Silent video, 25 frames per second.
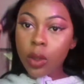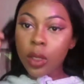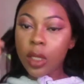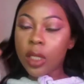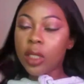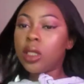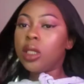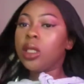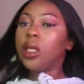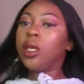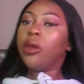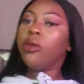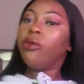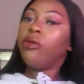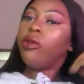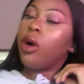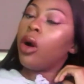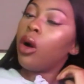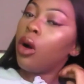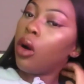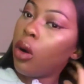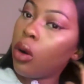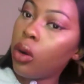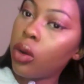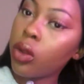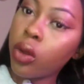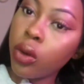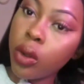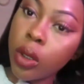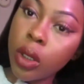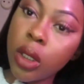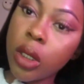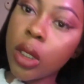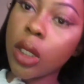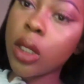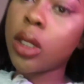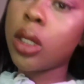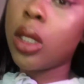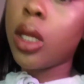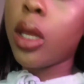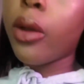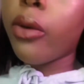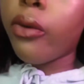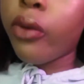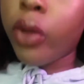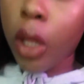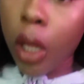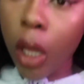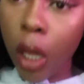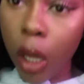let's give a whole 360 of
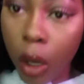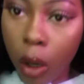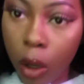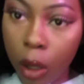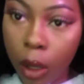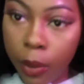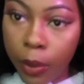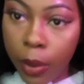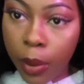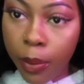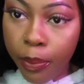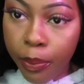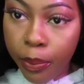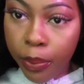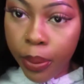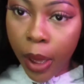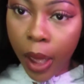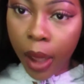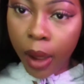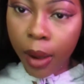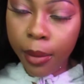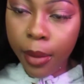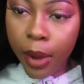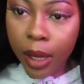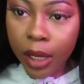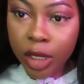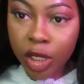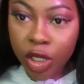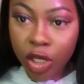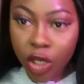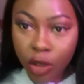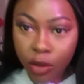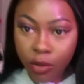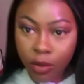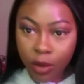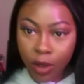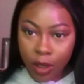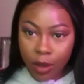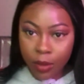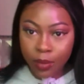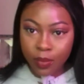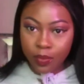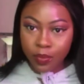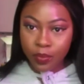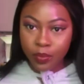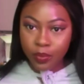the hair. Let me back my chair up.